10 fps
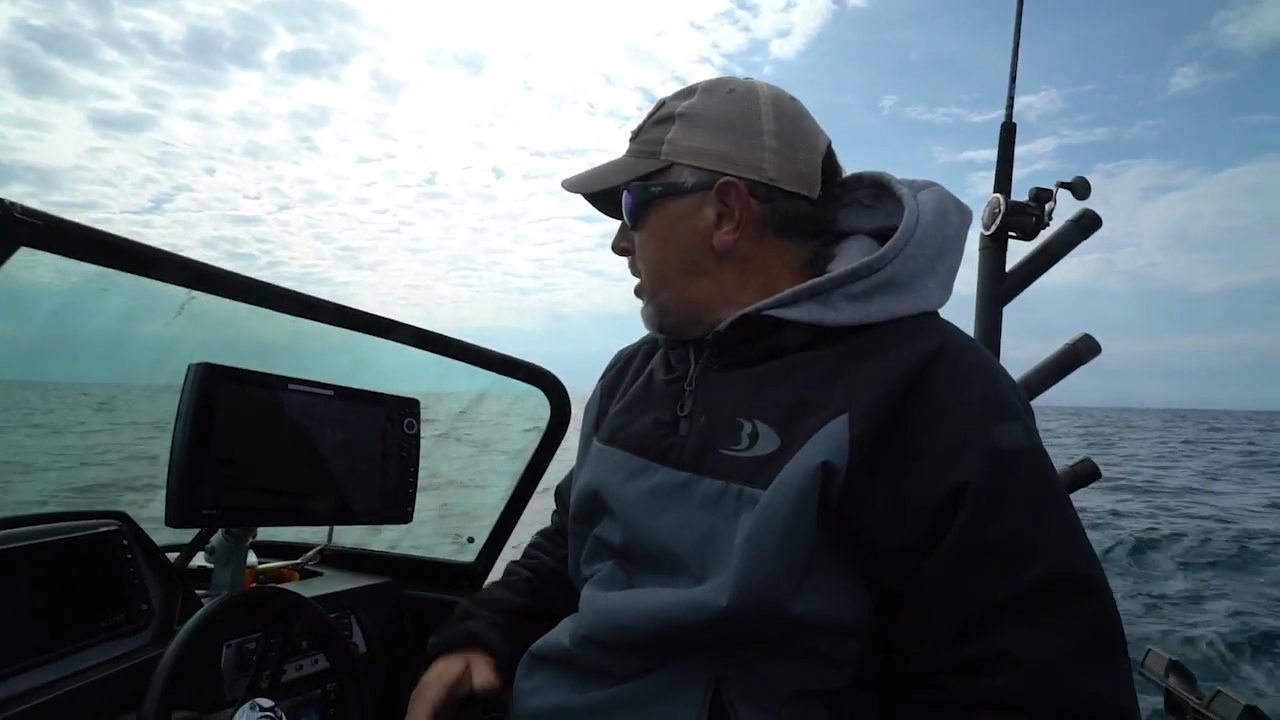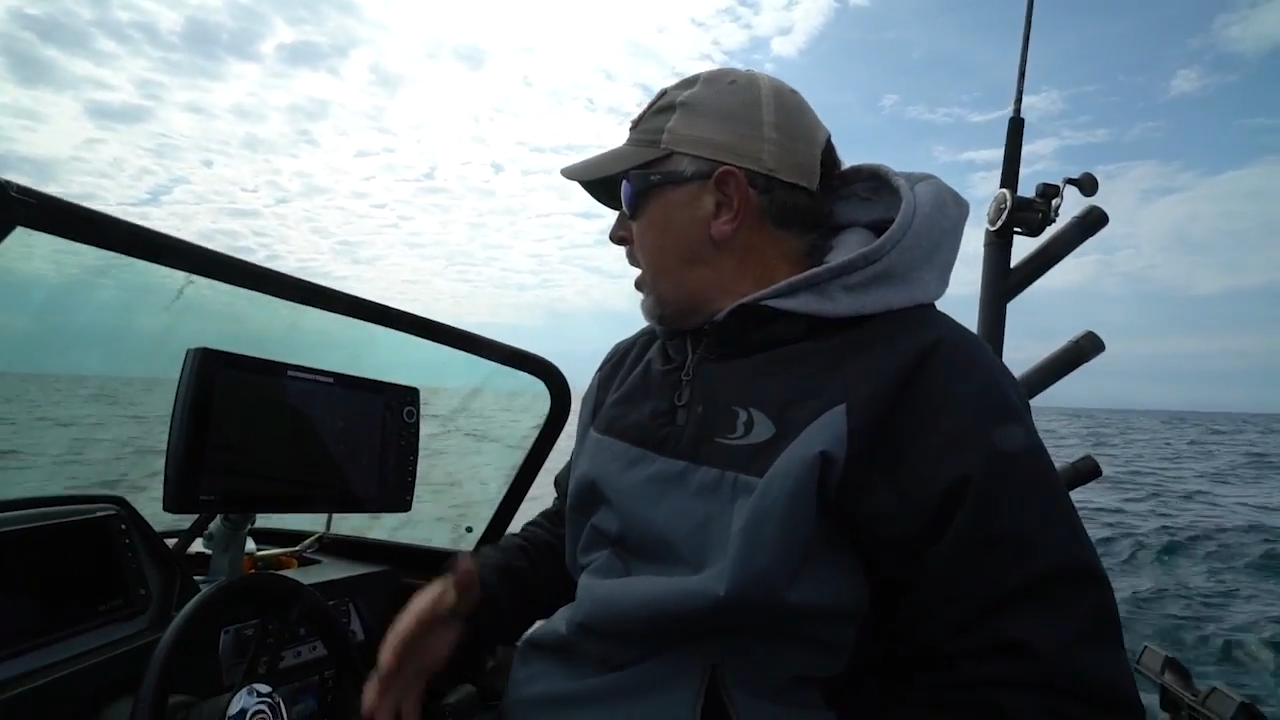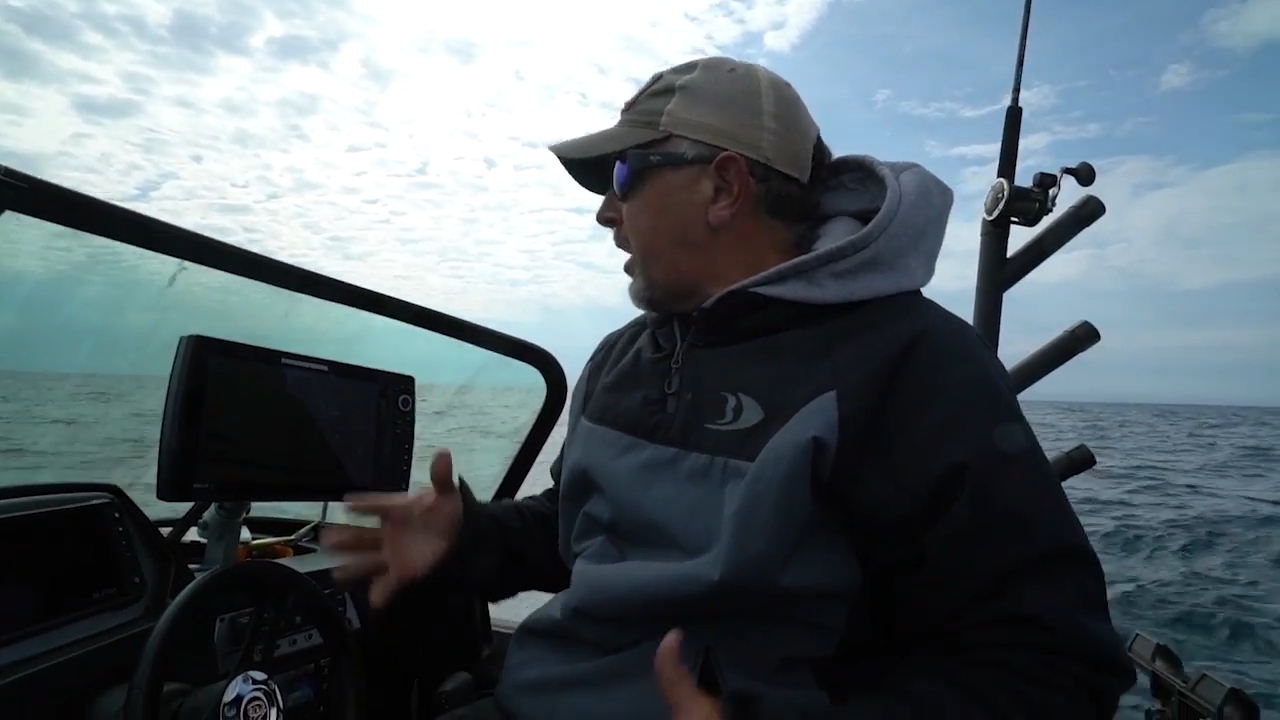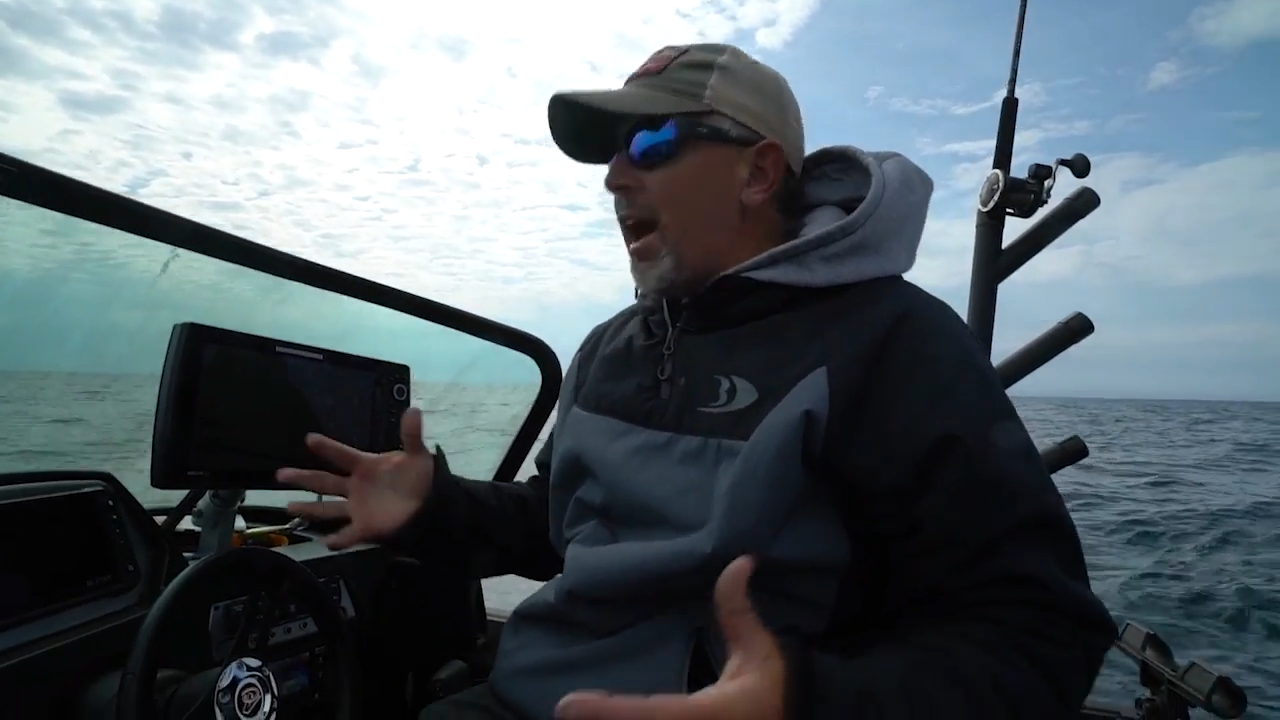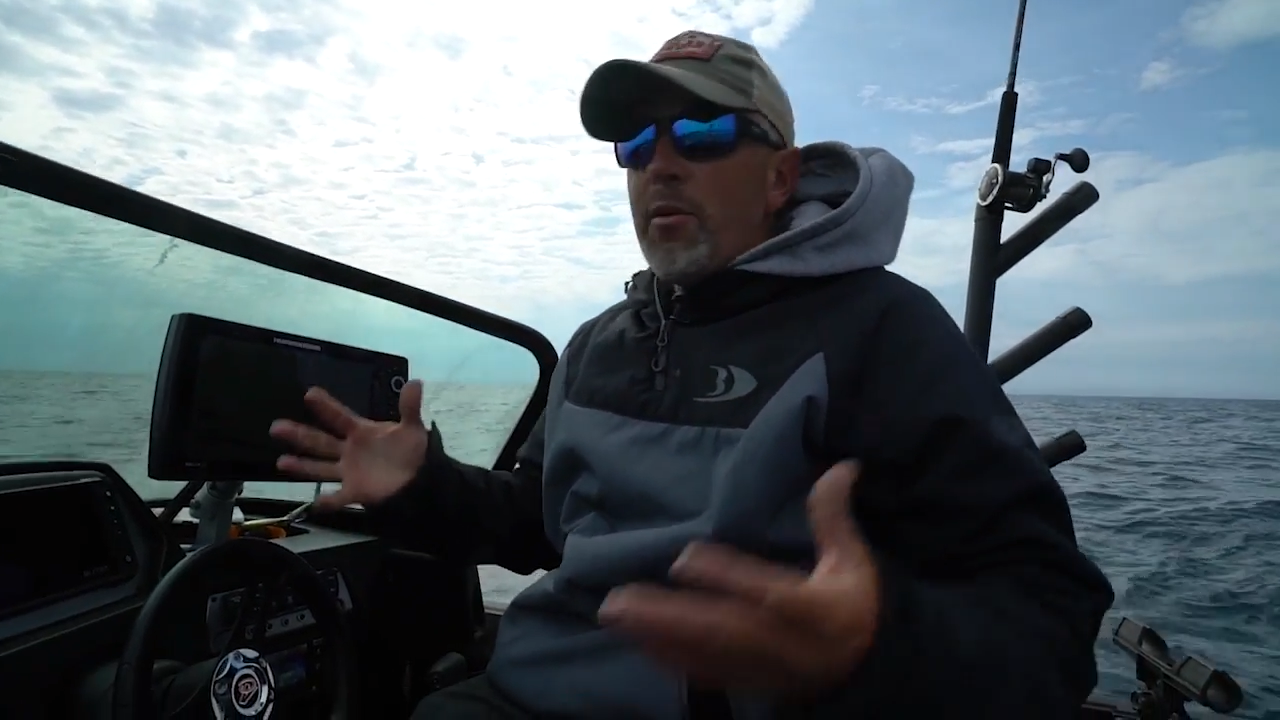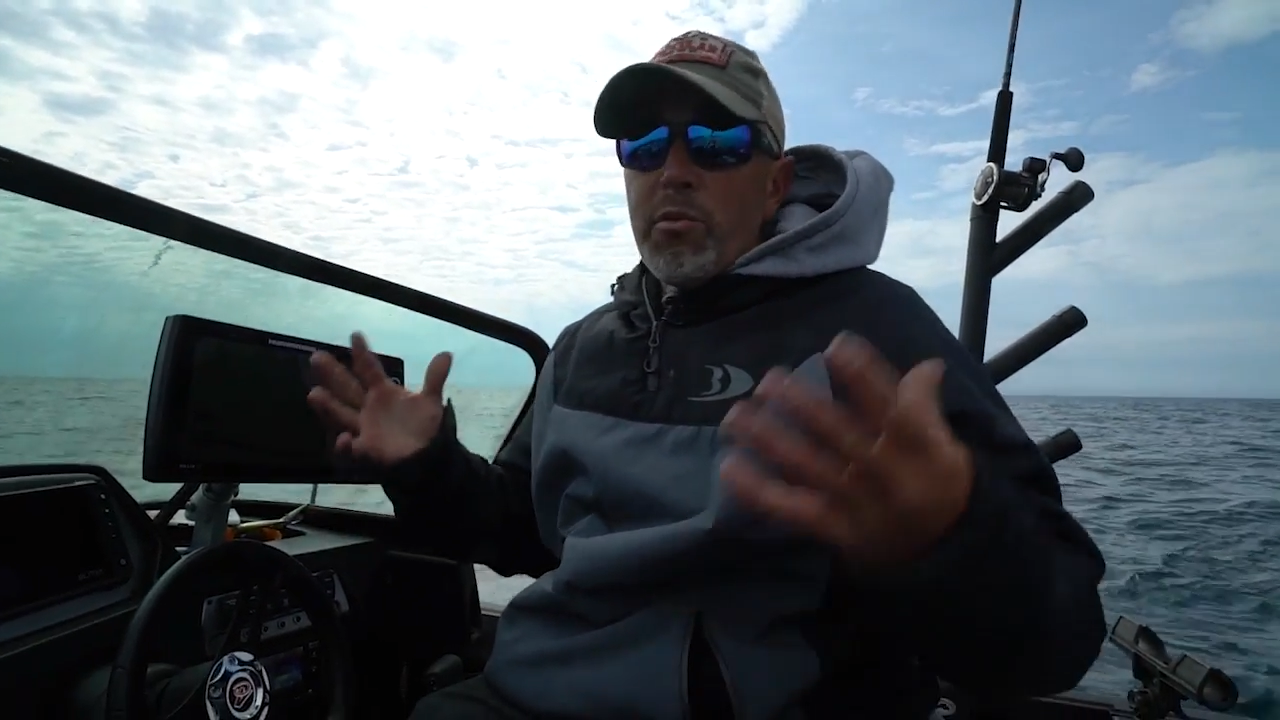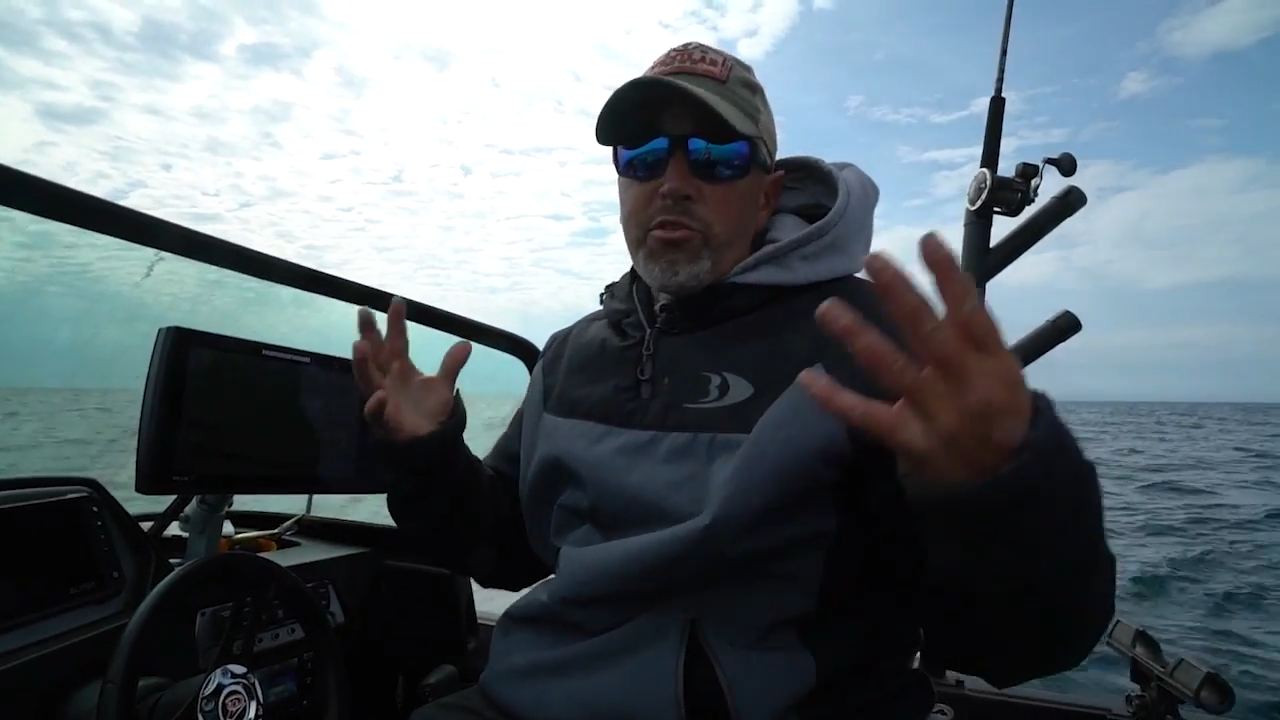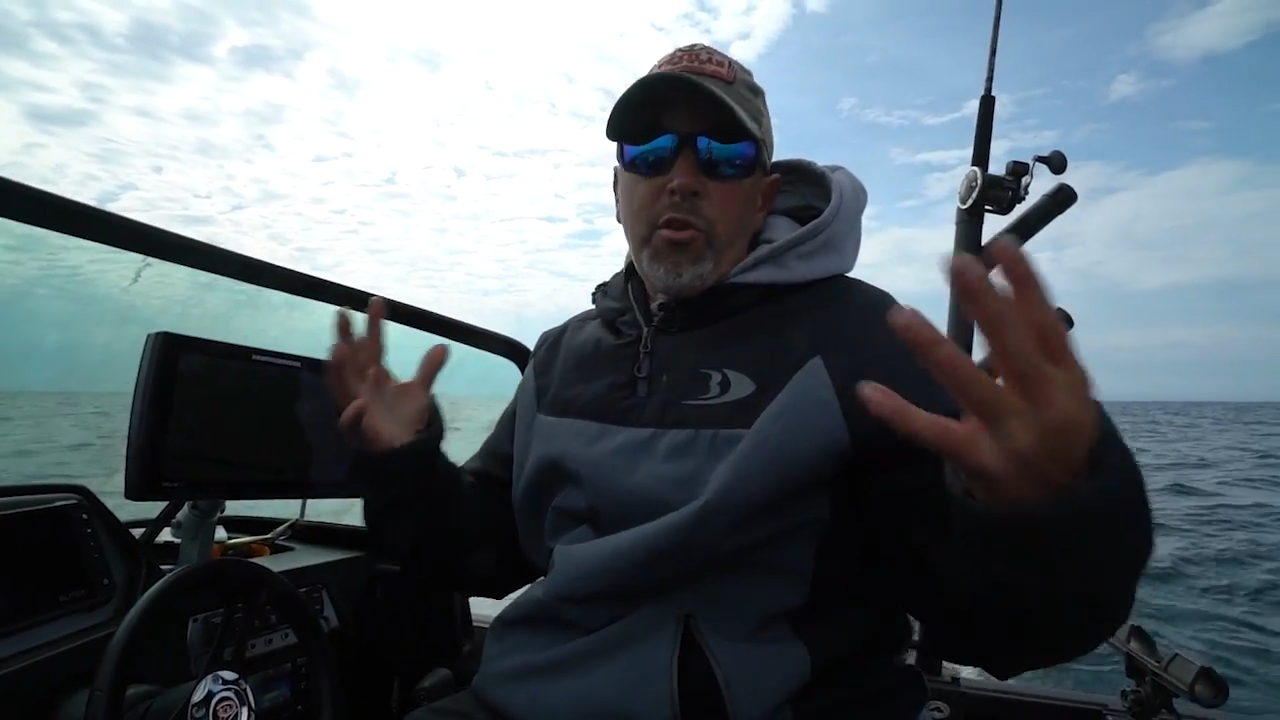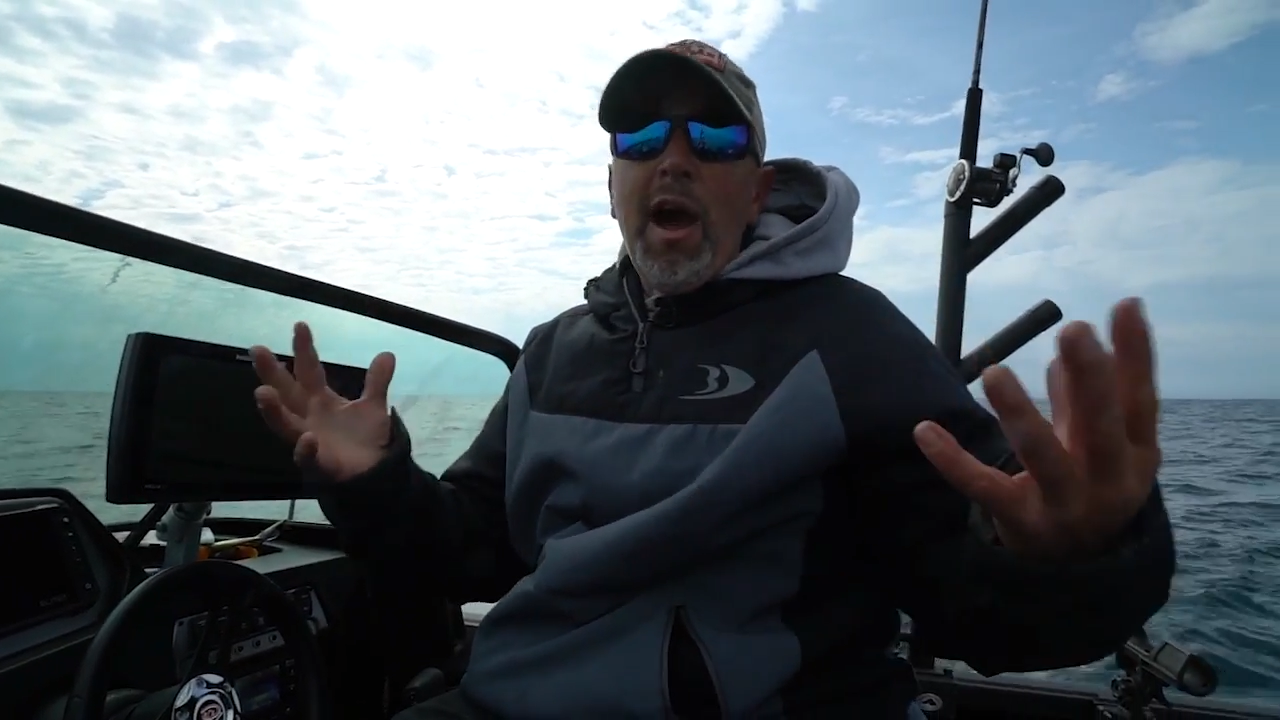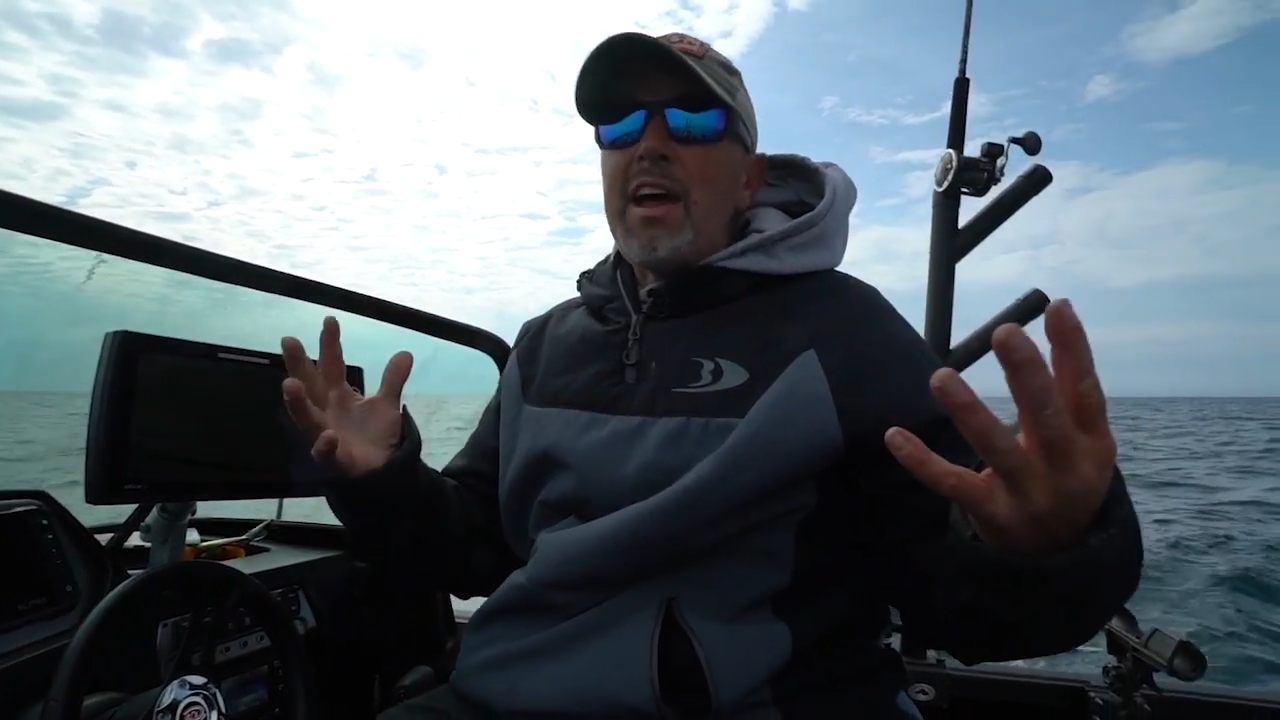Again, we're
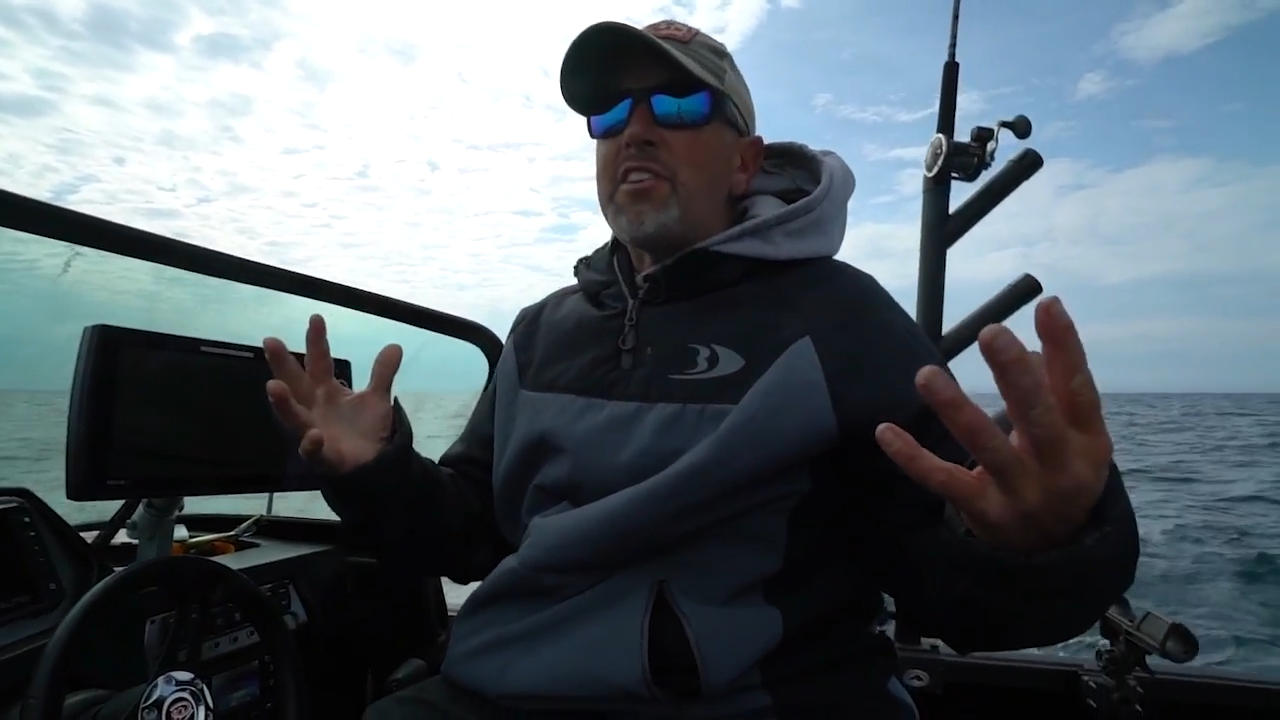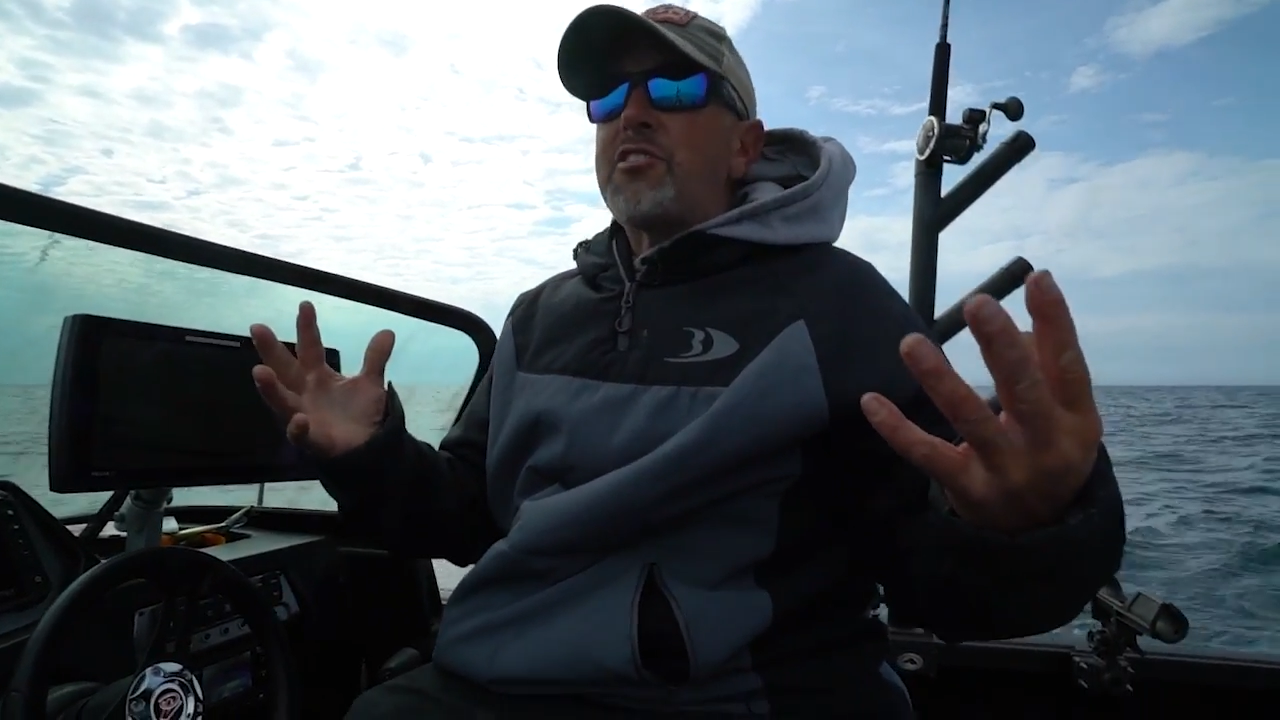trying to